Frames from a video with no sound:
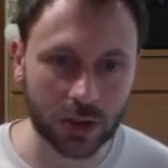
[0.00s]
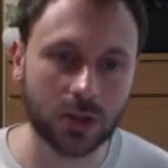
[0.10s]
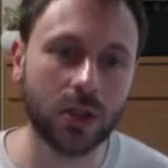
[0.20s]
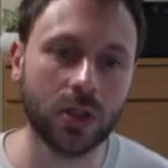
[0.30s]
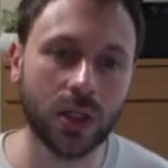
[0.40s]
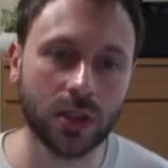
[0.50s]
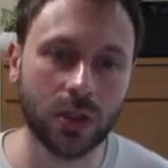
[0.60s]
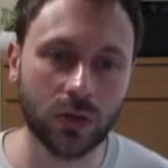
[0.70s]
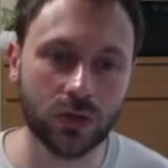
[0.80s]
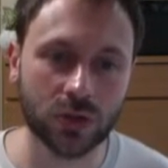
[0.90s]
directly
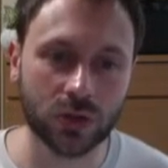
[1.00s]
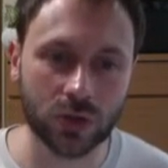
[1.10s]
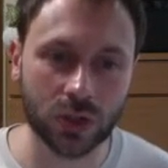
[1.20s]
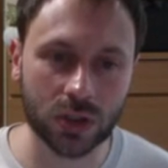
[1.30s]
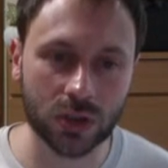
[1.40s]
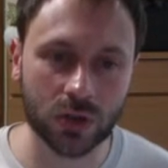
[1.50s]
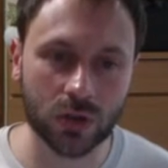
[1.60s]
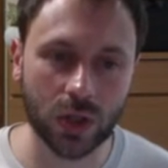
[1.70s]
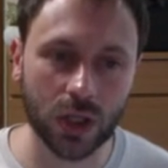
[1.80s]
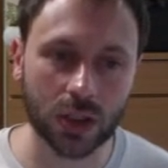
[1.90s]
on the screen. So
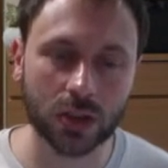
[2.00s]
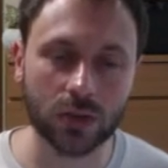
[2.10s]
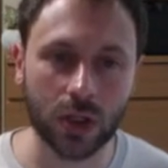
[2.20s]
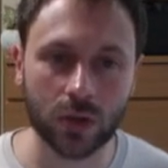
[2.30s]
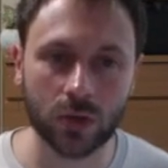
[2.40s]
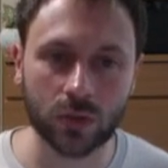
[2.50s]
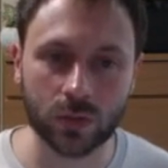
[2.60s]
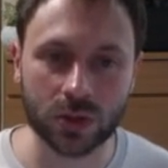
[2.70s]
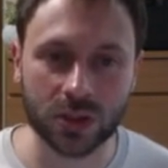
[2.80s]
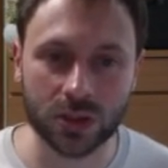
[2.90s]
like
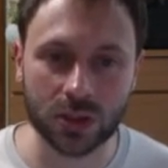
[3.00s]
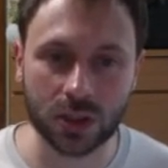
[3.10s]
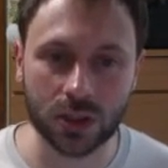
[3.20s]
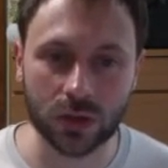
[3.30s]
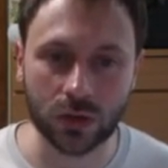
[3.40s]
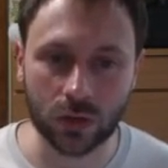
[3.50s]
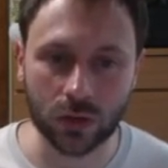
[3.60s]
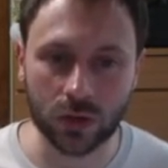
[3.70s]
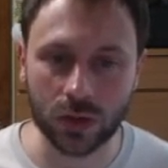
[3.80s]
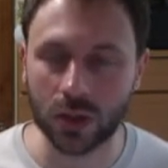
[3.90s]
Wacom Cintiq
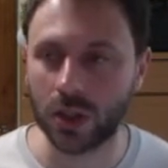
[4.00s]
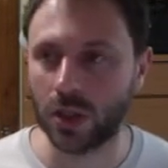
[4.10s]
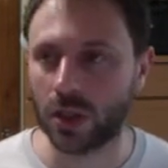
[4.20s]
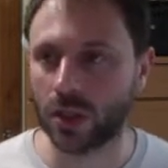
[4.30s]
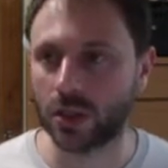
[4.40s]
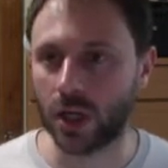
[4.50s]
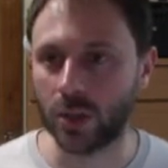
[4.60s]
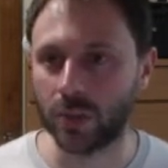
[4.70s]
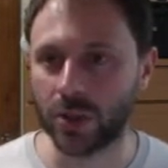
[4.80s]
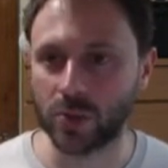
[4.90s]
or
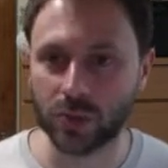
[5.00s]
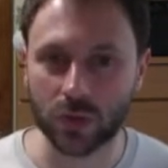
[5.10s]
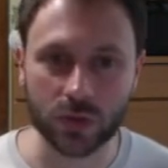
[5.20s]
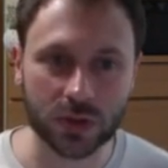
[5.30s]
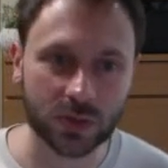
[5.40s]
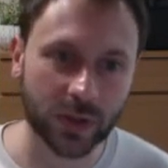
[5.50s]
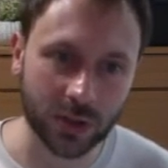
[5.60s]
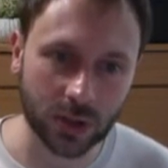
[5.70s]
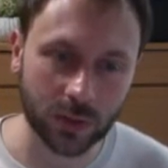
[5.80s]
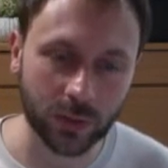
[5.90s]
iPad Pro is
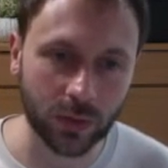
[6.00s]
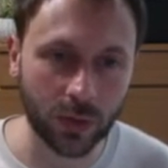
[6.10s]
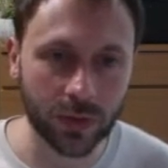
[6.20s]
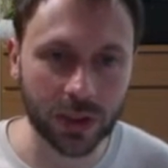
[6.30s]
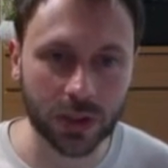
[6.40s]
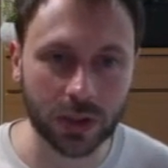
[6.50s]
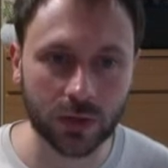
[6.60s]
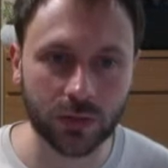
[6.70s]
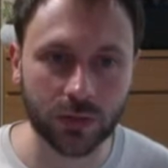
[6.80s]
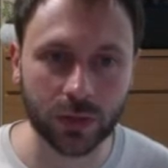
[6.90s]
better probably
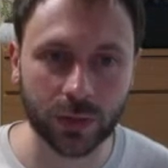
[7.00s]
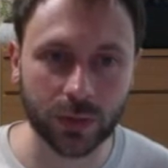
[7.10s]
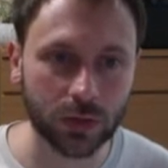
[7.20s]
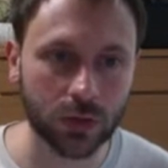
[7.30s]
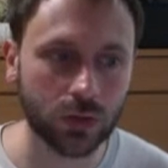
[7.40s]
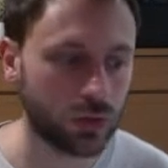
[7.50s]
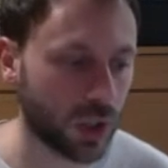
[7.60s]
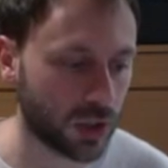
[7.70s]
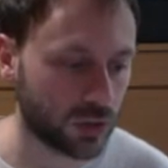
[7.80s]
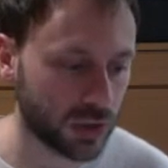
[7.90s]
for people who
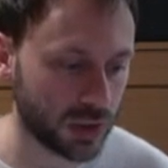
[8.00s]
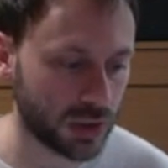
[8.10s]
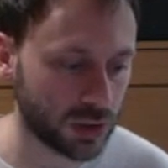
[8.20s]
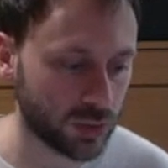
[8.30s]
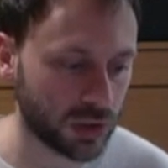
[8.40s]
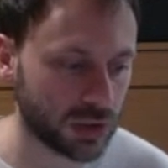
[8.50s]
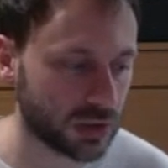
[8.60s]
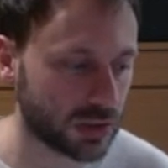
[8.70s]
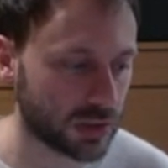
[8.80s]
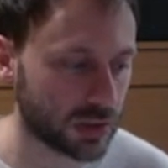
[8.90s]
are really
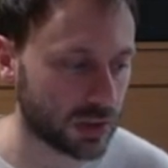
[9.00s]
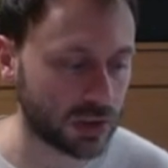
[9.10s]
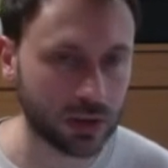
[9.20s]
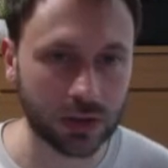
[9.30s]
experienced in